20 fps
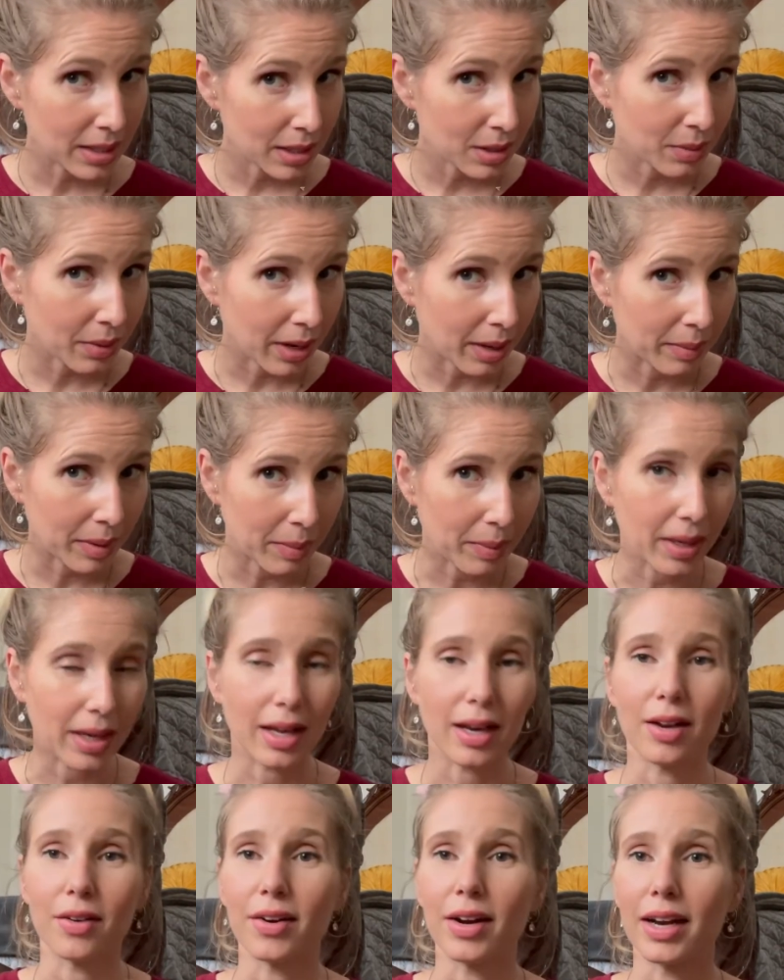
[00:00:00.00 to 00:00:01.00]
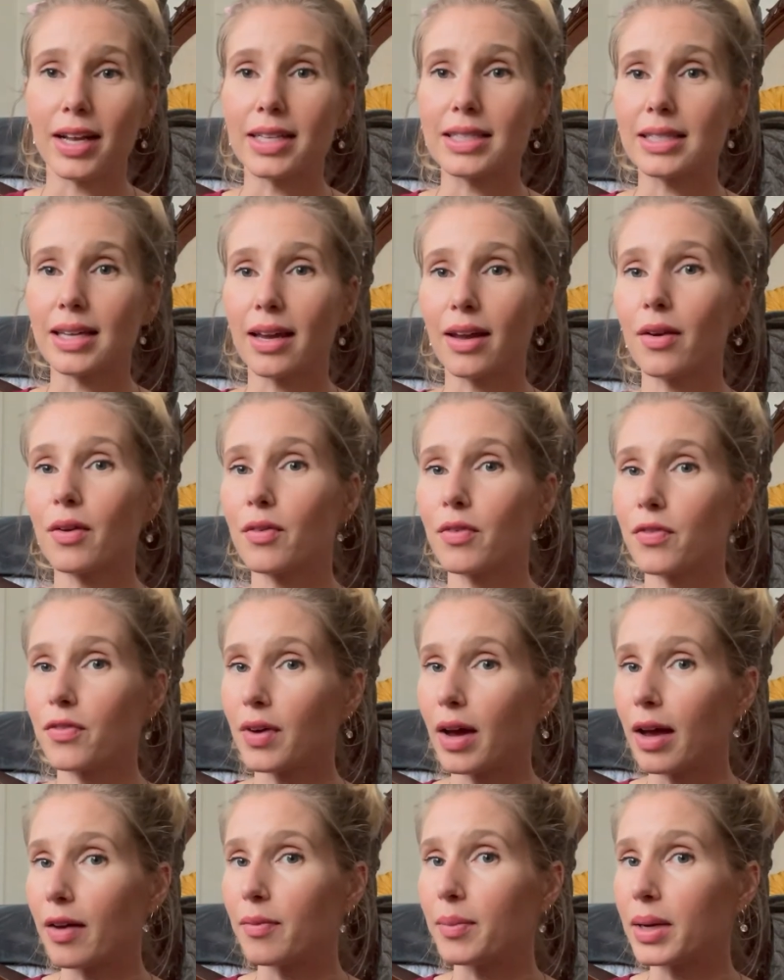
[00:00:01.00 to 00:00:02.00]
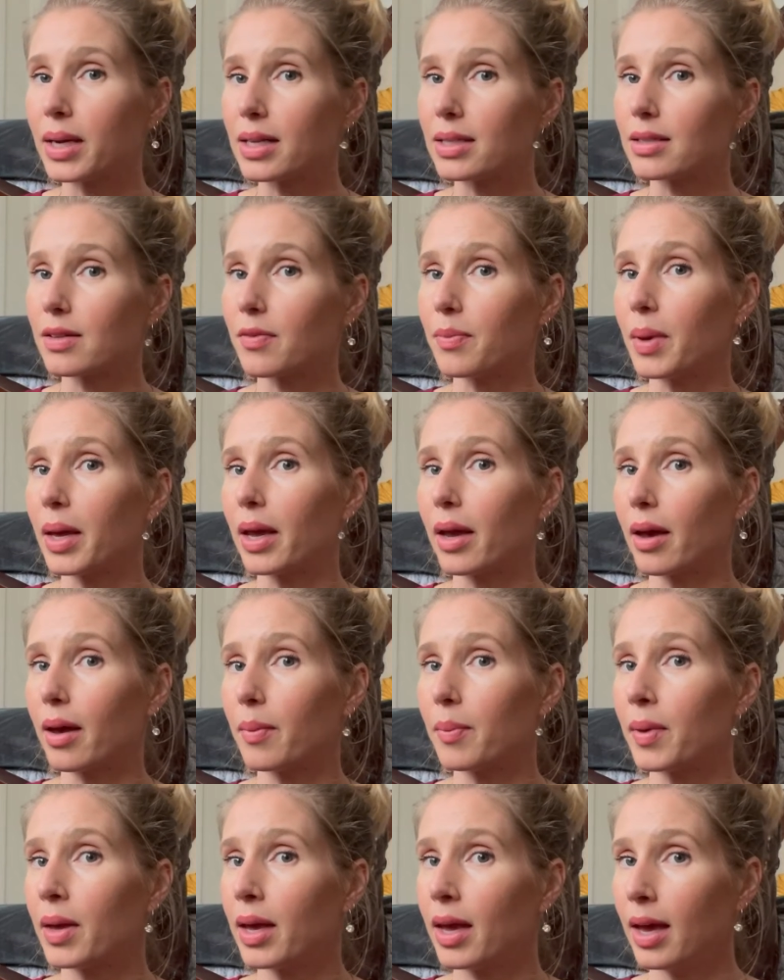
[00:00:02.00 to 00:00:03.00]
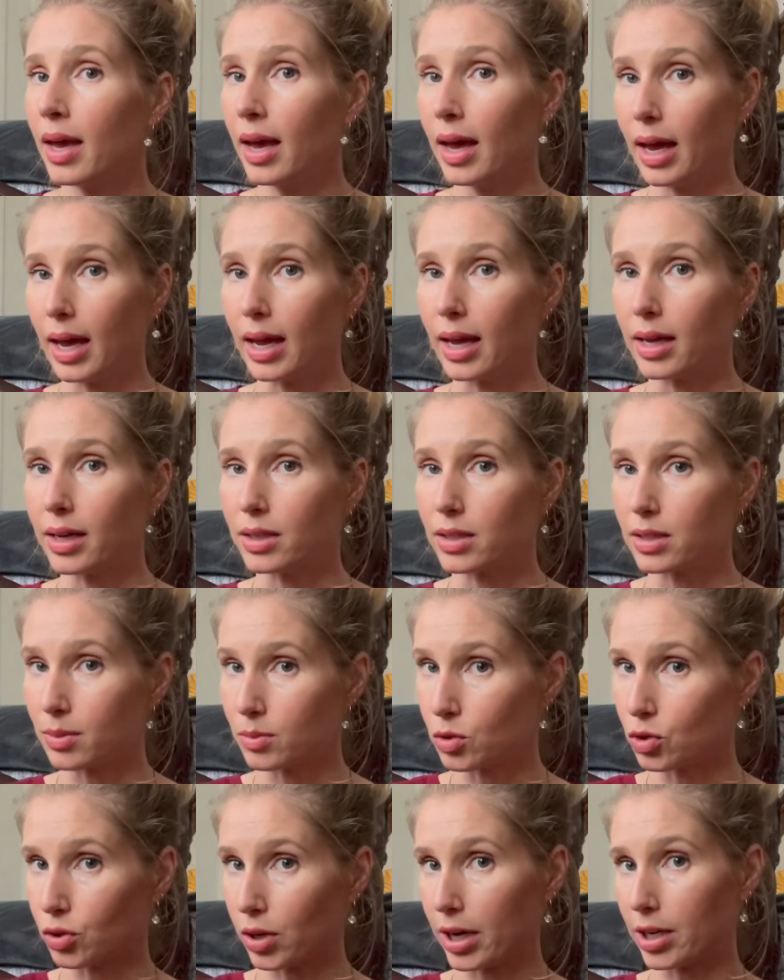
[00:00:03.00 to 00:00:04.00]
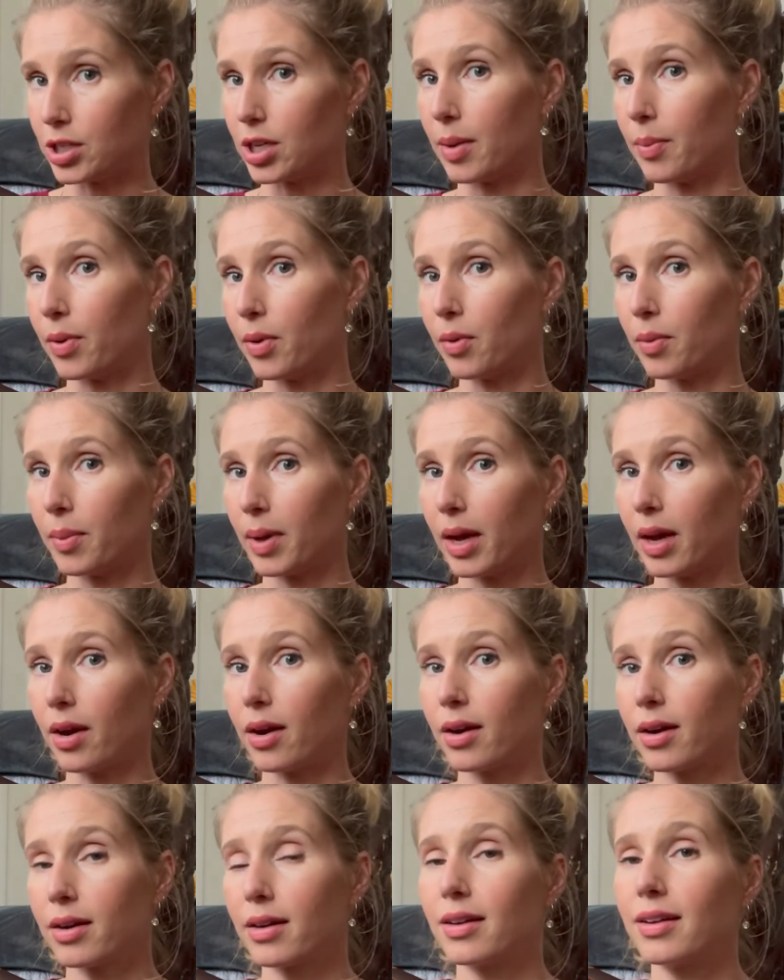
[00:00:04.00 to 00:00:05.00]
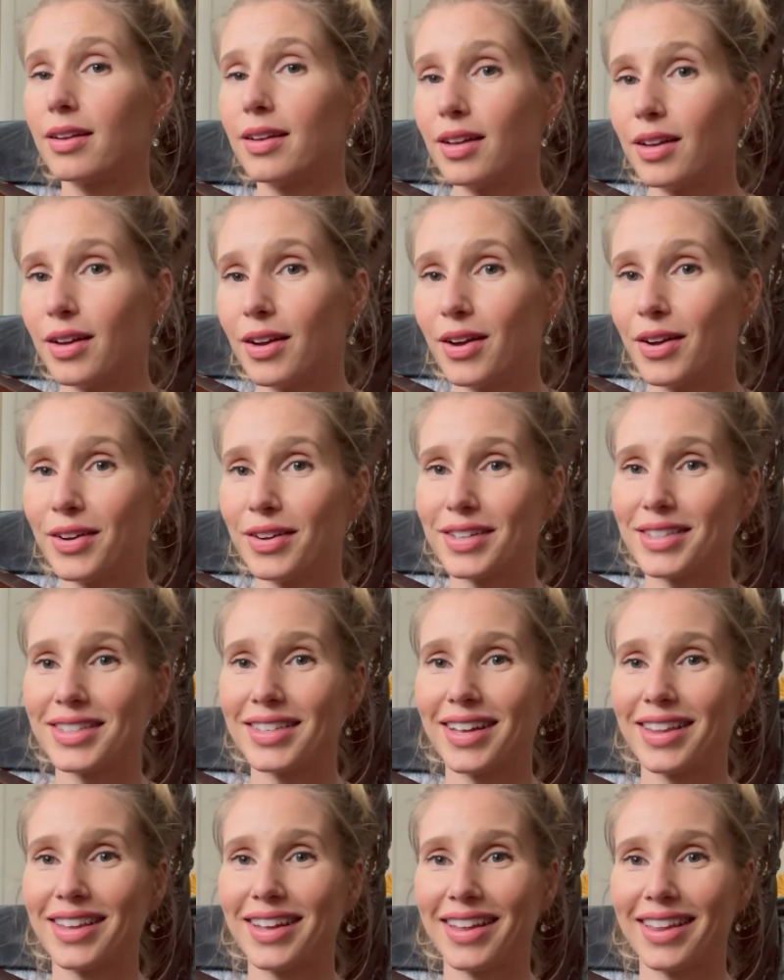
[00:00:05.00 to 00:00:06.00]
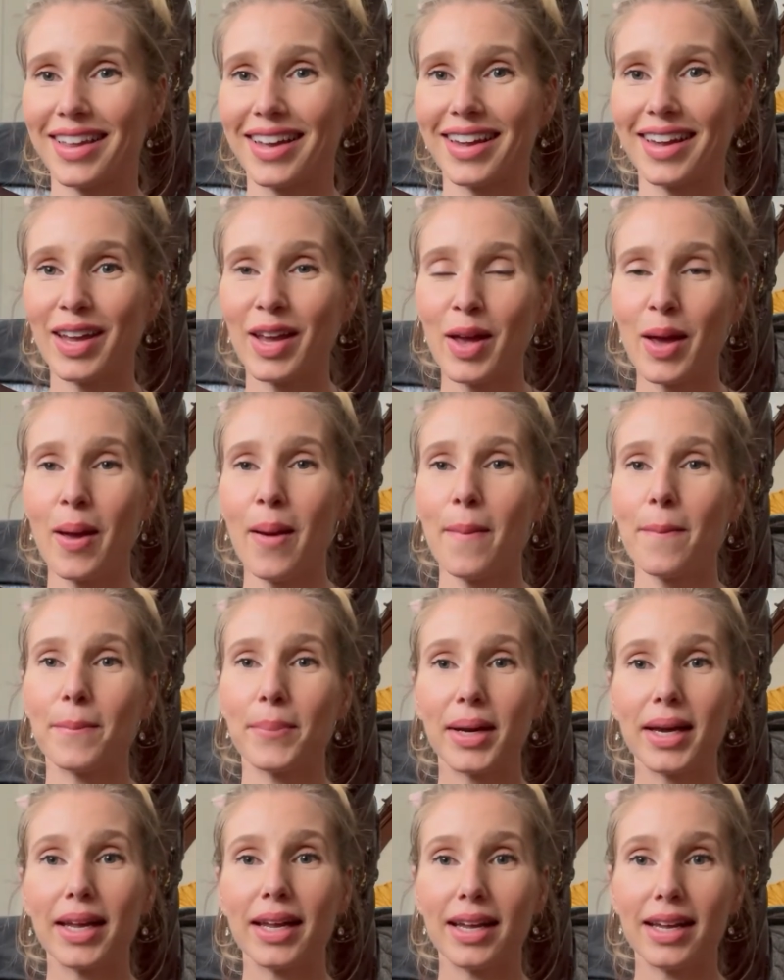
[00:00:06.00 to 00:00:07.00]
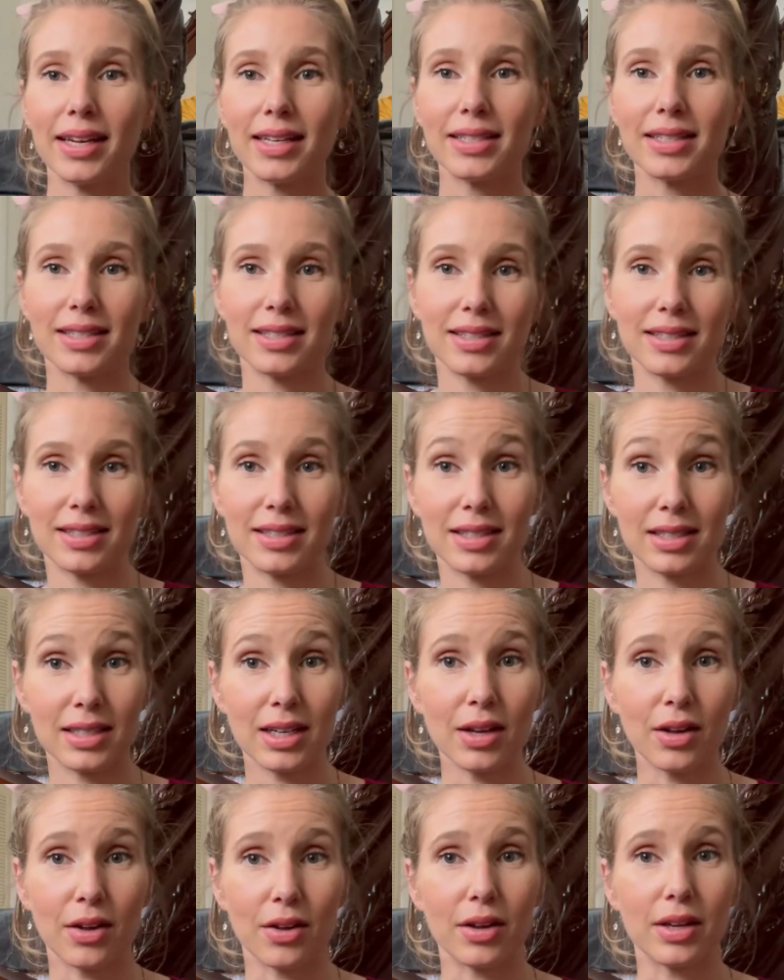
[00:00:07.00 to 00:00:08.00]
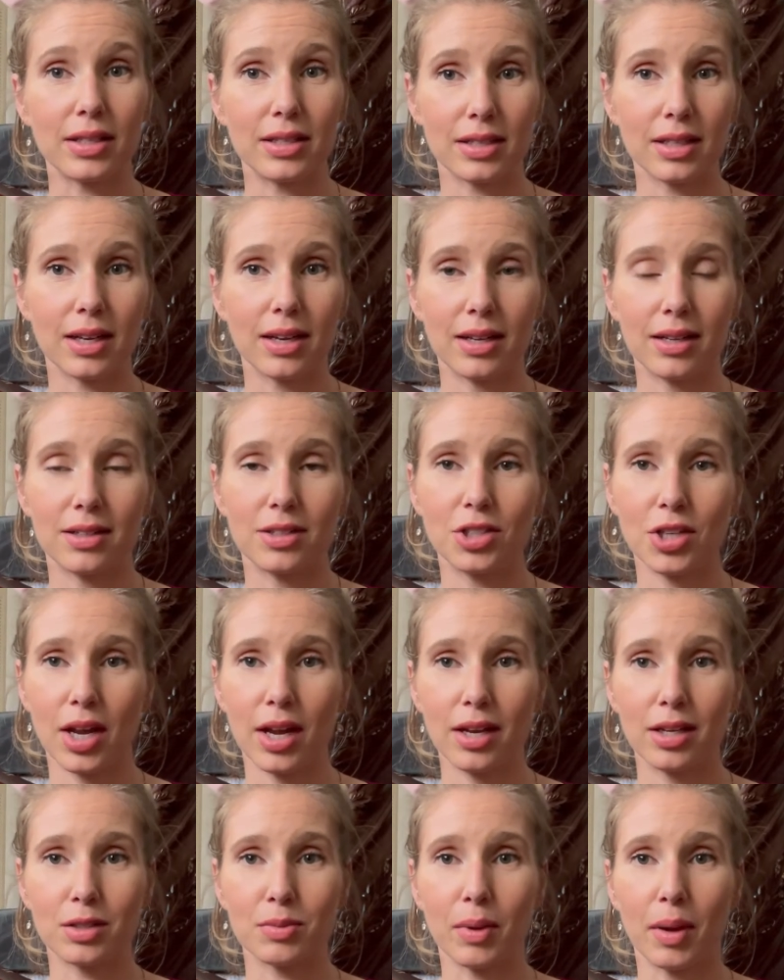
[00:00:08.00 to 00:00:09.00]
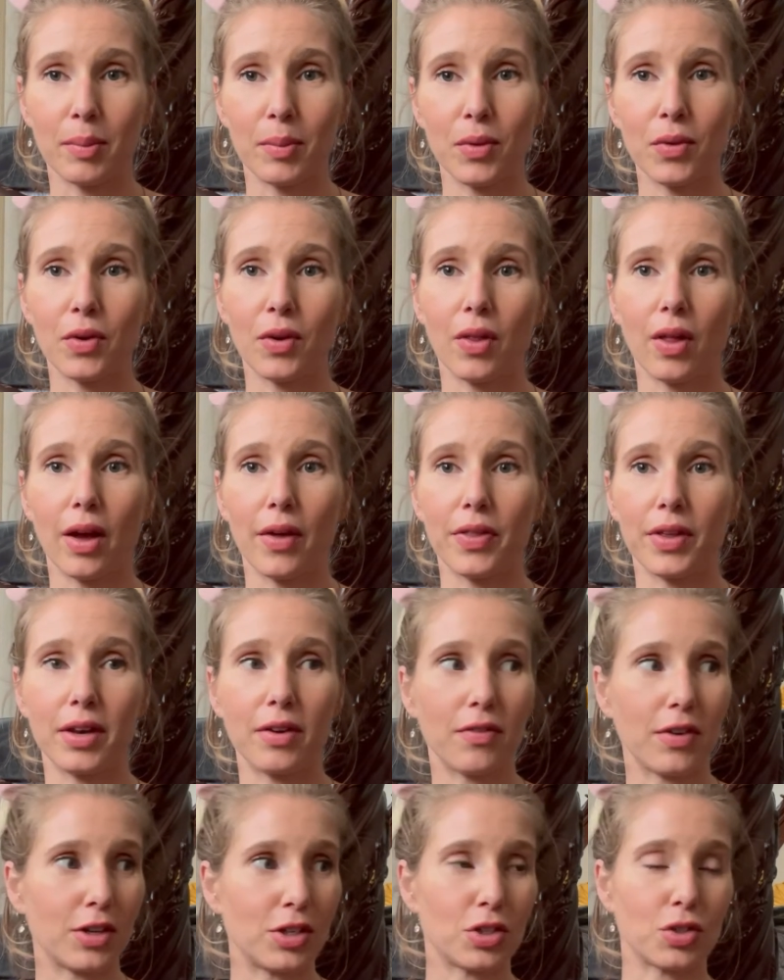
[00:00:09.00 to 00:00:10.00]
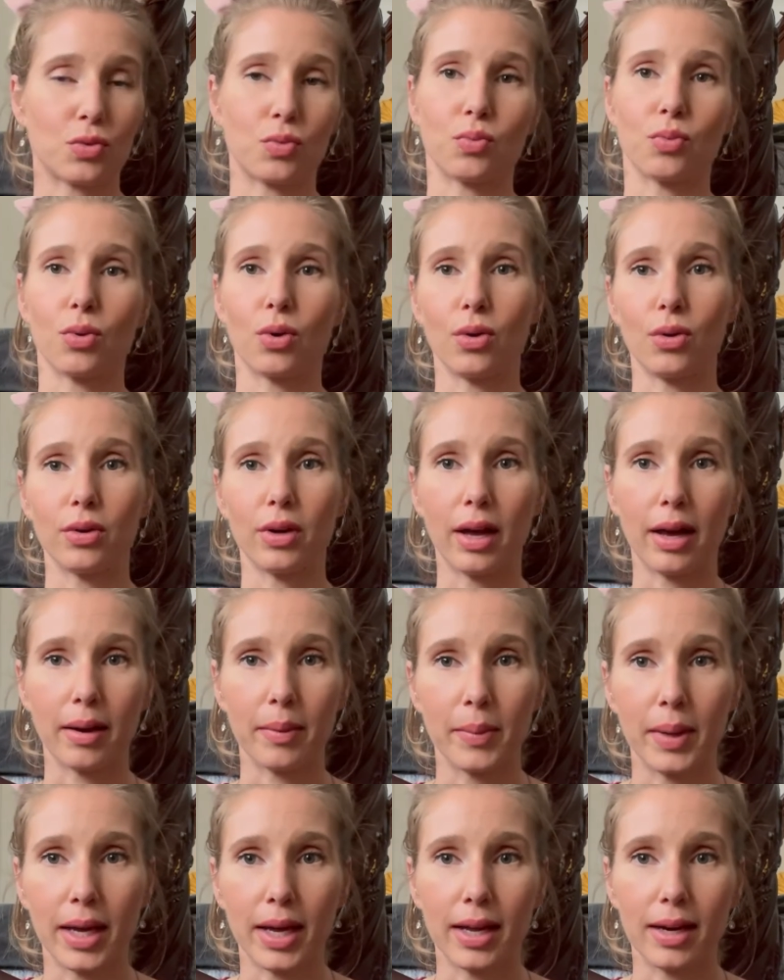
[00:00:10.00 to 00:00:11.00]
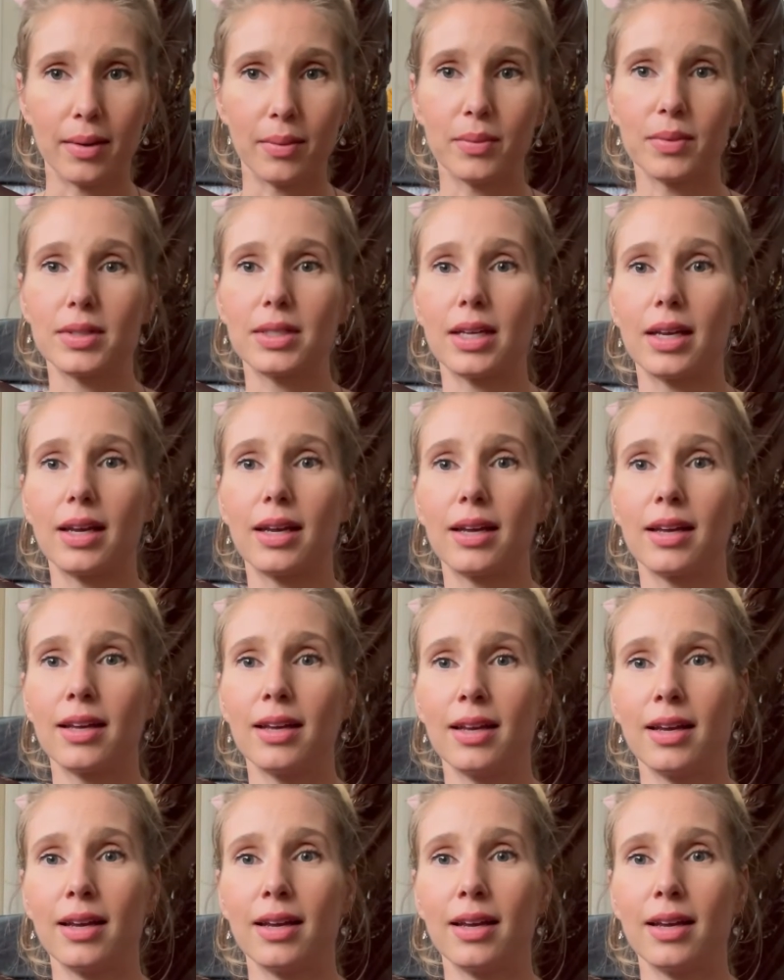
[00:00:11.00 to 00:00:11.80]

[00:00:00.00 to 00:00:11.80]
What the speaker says: what I mean by getting ready. It's like 5 minutes of makeup and some dry shampoo in my hair. It's nothing like, but it's going to change my mood a lot than if I just rolled out of bed and was like,